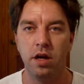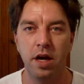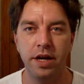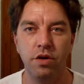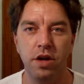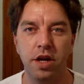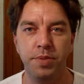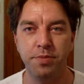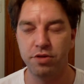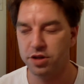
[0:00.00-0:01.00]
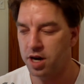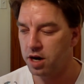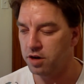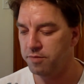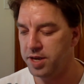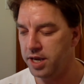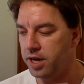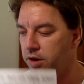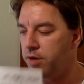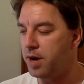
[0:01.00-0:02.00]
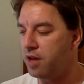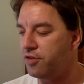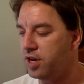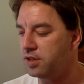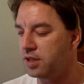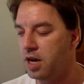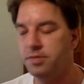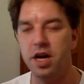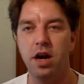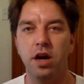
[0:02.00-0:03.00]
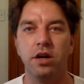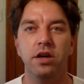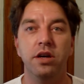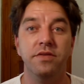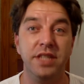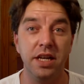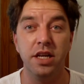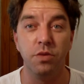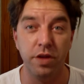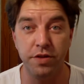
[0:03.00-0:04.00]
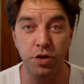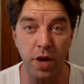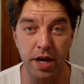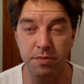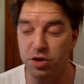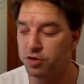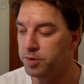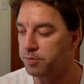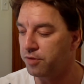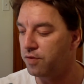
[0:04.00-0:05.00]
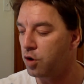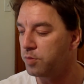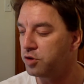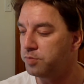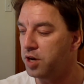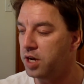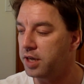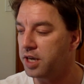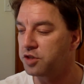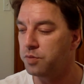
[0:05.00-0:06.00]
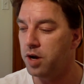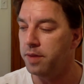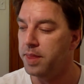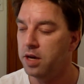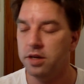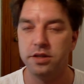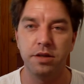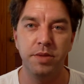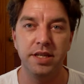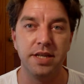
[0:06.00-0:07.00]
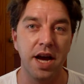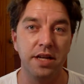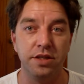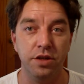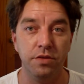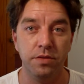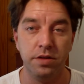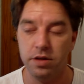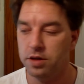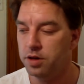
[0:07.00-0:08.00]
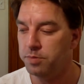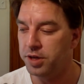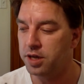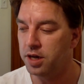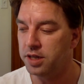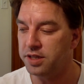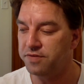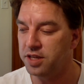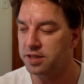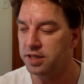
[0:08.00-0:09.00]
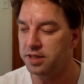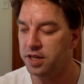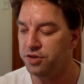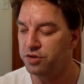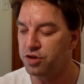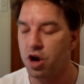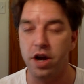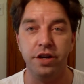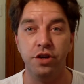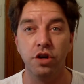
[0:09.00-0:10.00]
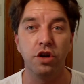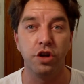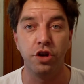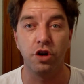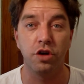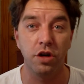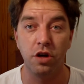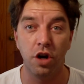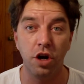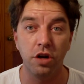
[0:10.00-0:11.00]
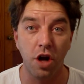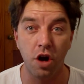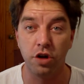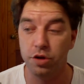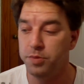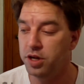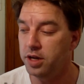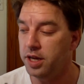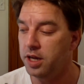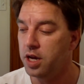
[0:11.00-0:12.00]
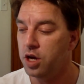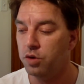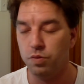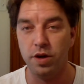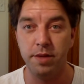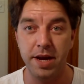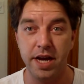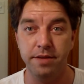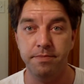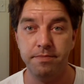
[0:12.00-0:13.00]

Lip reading: I know a lot of people are tired of me hearing about this, and I'm tired of dealing with you A-Amusement Performers, but guess what? Somebody's got to, because if this continues on, you're going to hurt our community really bad.